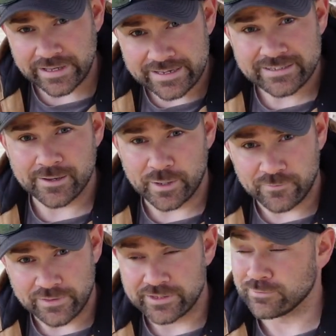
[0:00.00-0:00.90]
the Easy Up
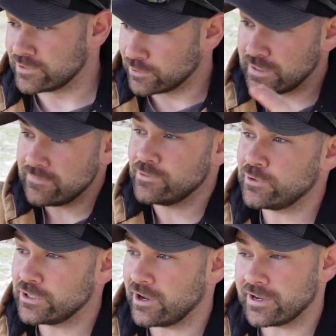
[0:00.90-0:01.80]
out for this one, so even though
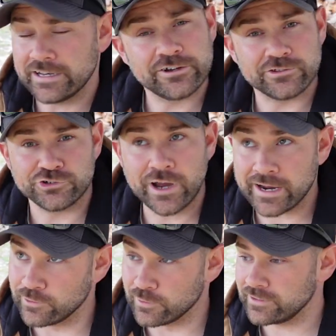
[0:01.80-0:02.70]
you're not going to hear the
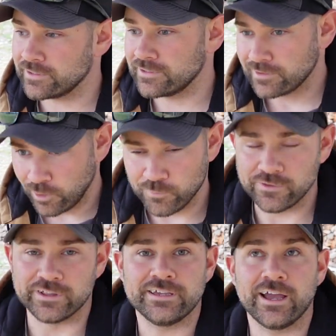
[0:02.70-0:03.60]
track noise,
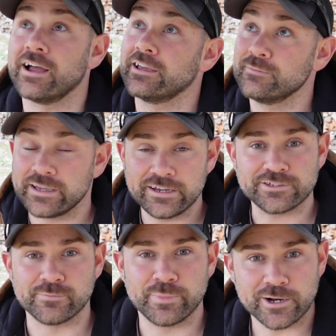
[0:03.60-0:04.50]
hopefully, you might hear
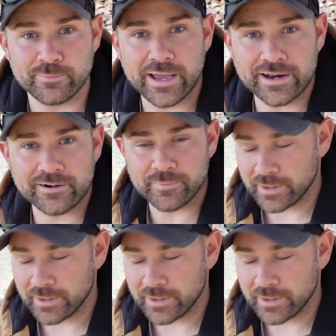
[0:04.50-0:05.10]
some pitter-patter up